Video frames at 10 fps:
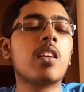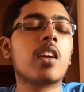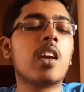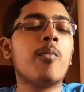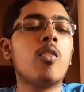the
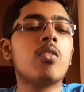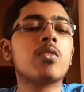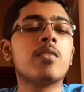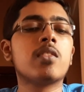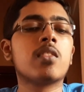cable
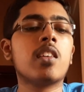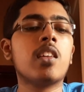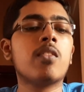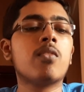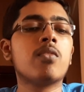also, which is
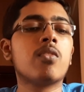really good.